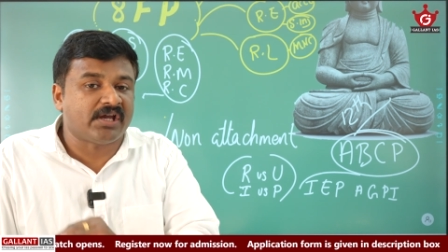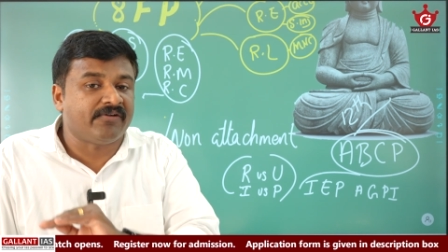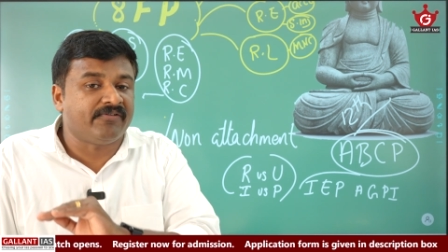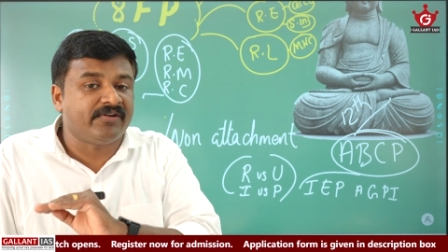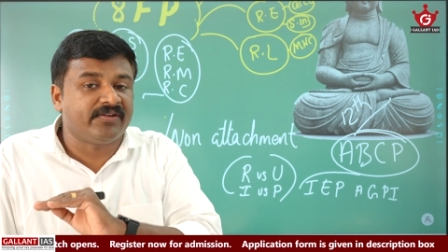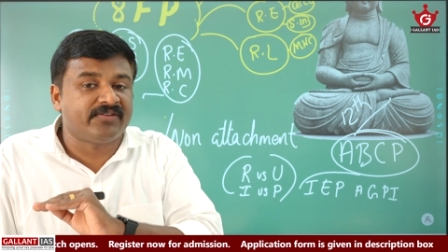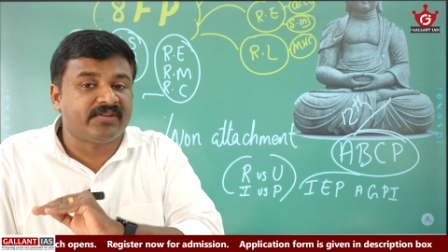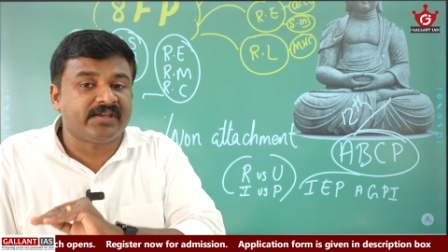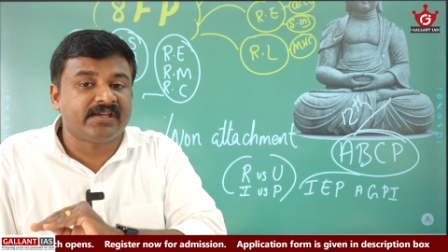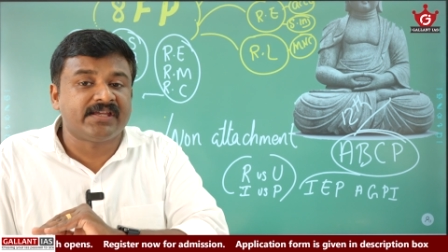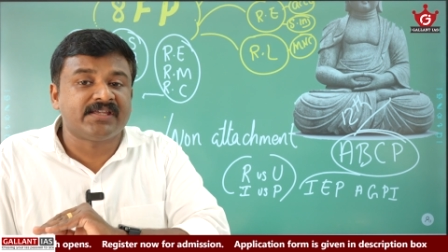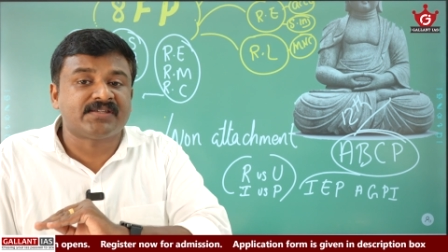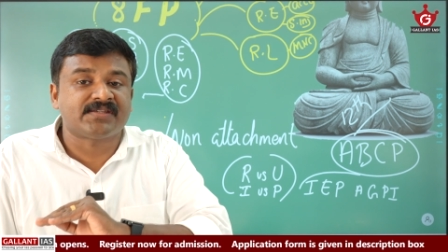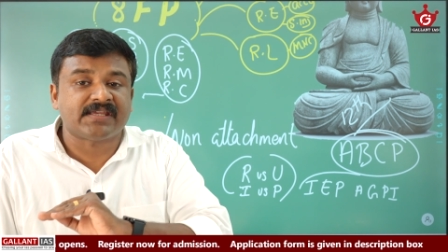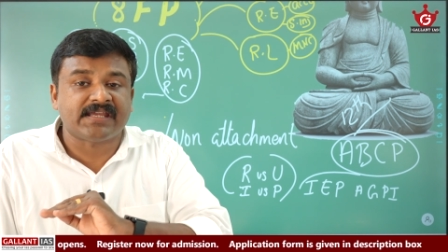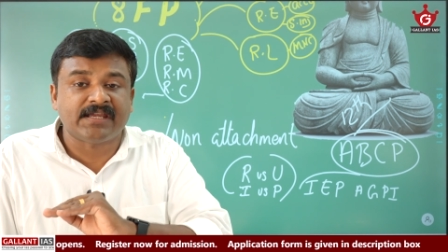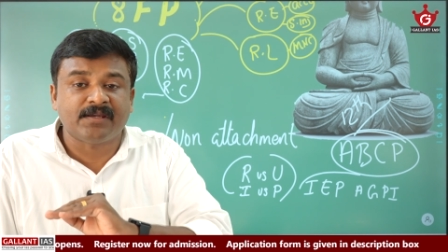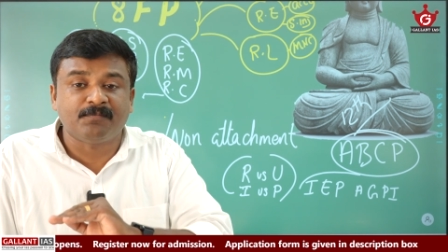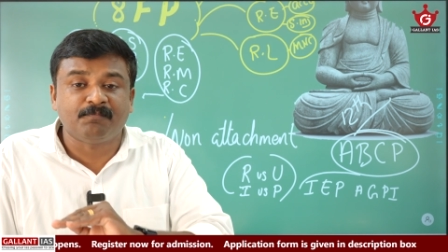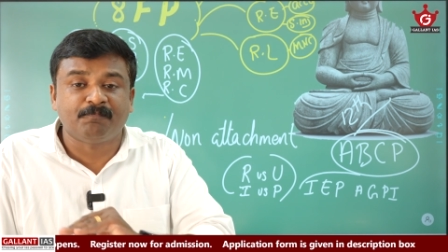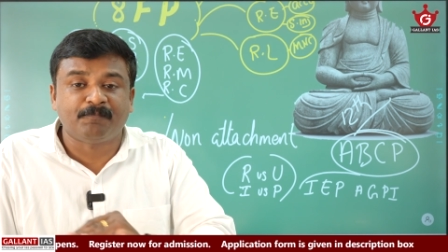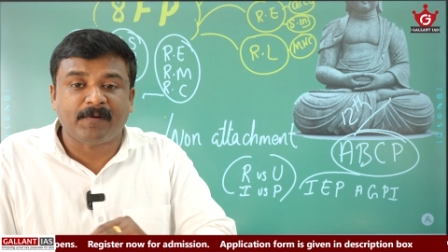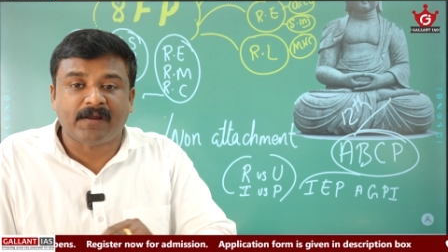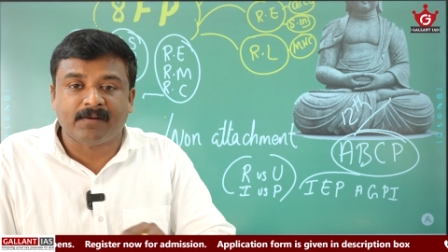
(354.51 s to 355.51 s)
everything is
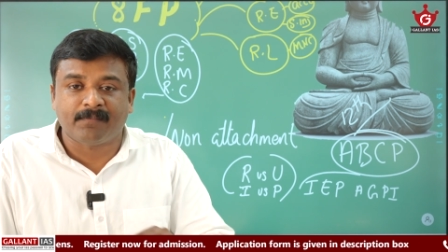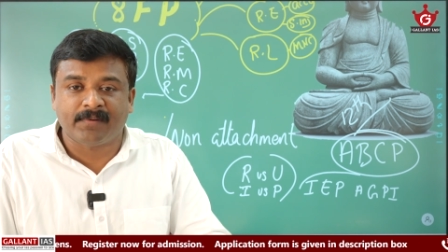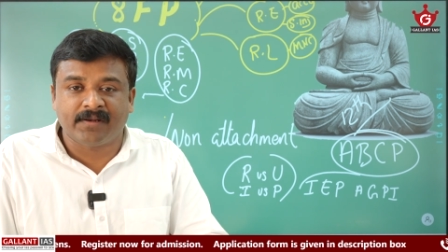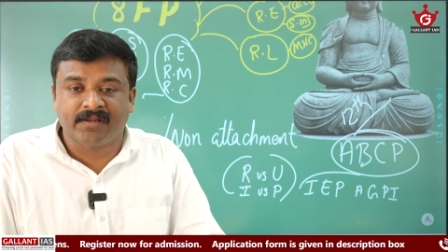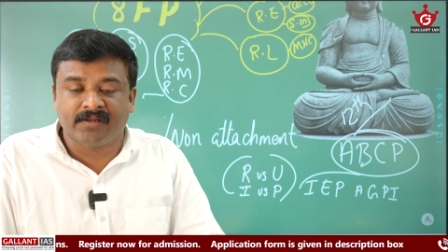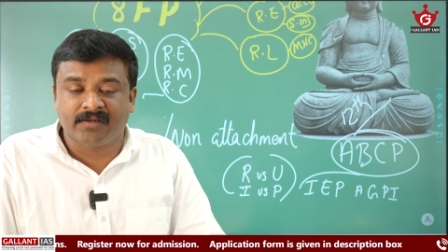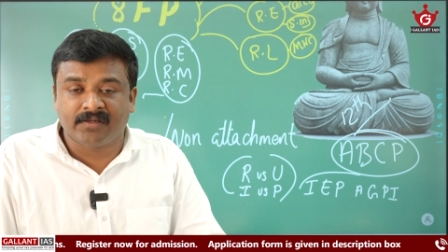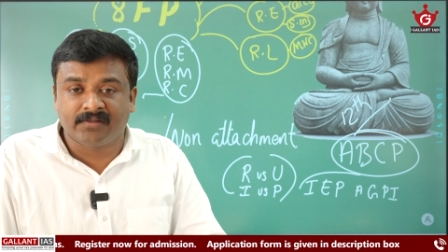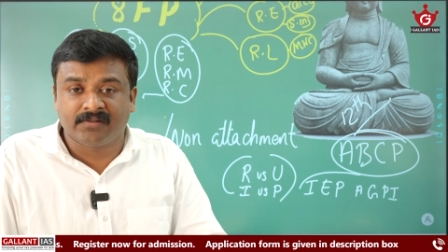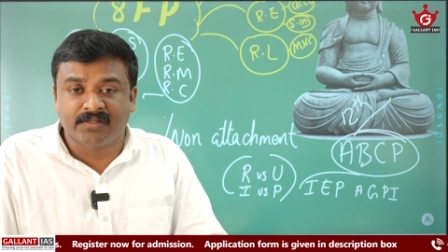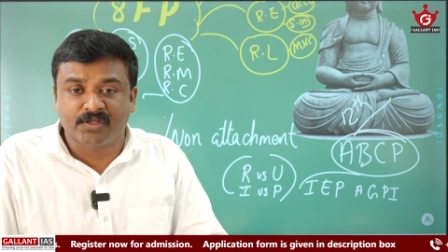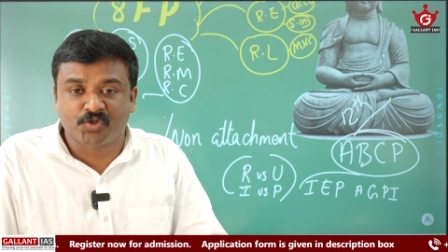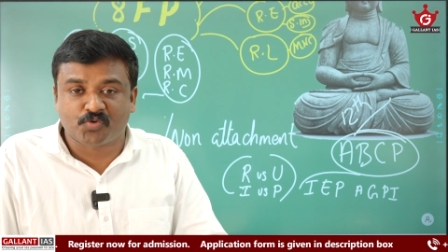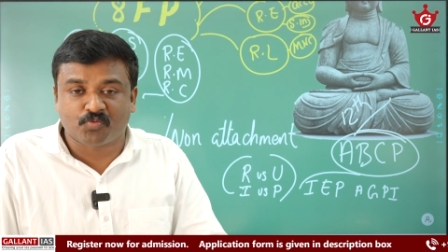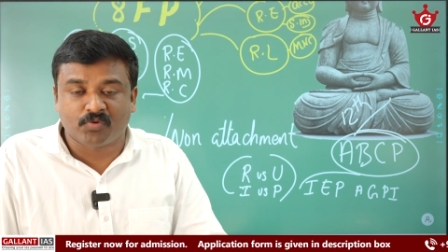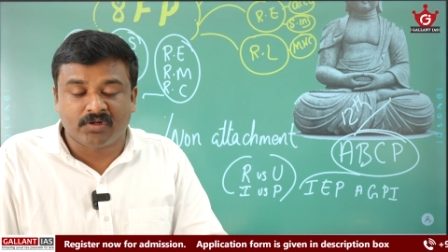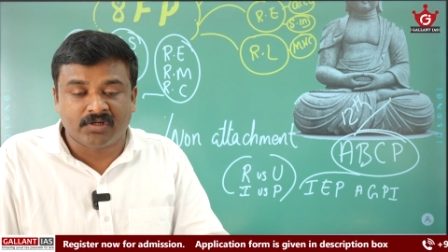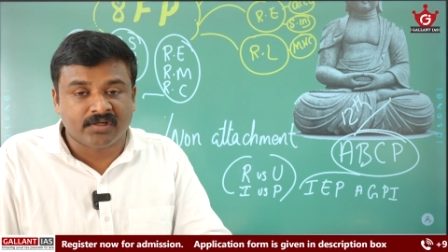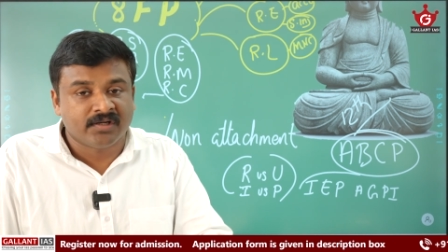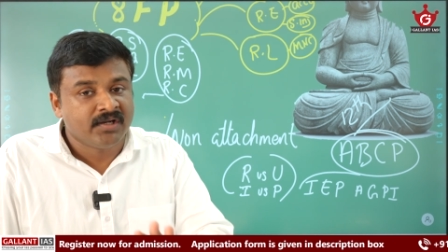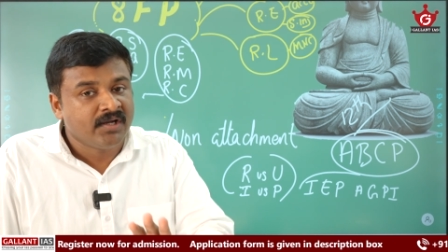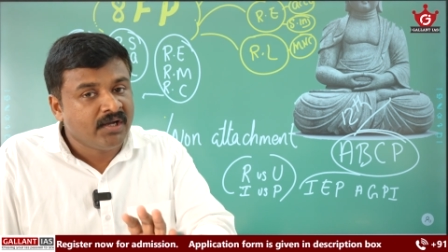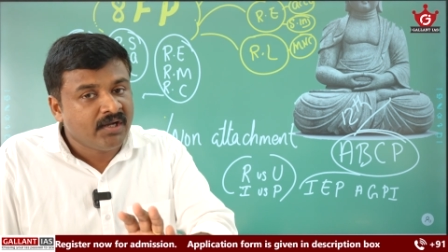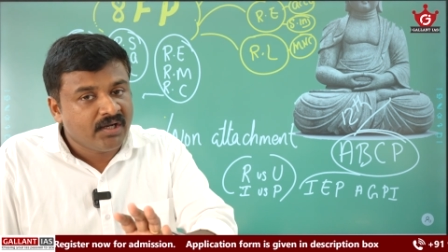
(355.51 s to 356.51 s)
impermanent in this
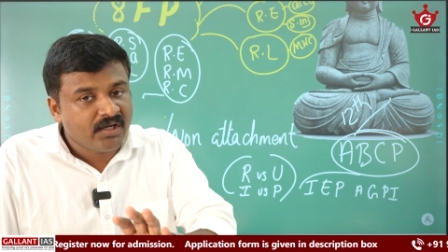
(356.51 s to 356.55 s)
world.